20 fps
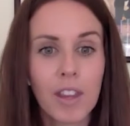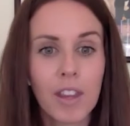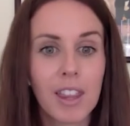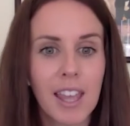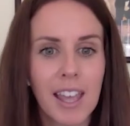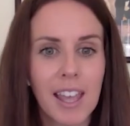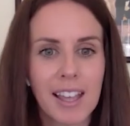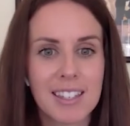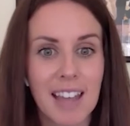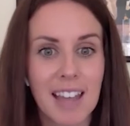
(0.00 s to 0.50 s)
the
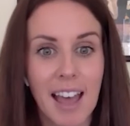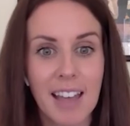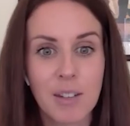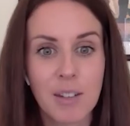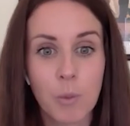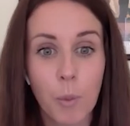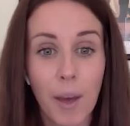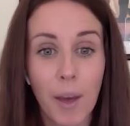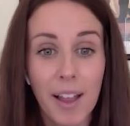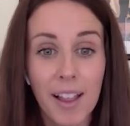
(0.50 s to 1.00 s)
things
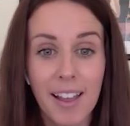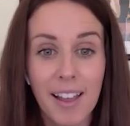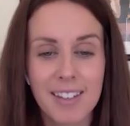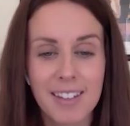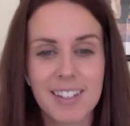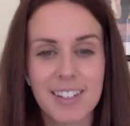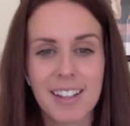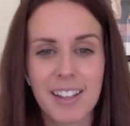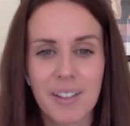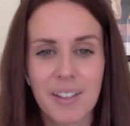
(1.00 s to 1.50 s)
as well
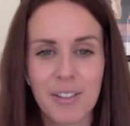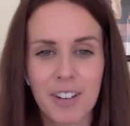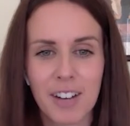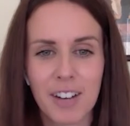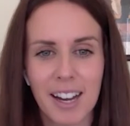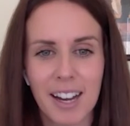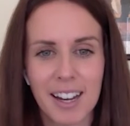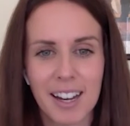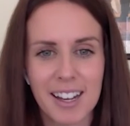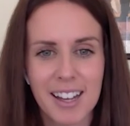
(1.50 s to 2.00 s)
as
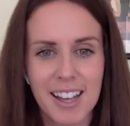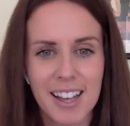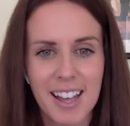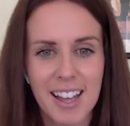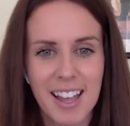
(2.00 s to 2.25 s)
delivering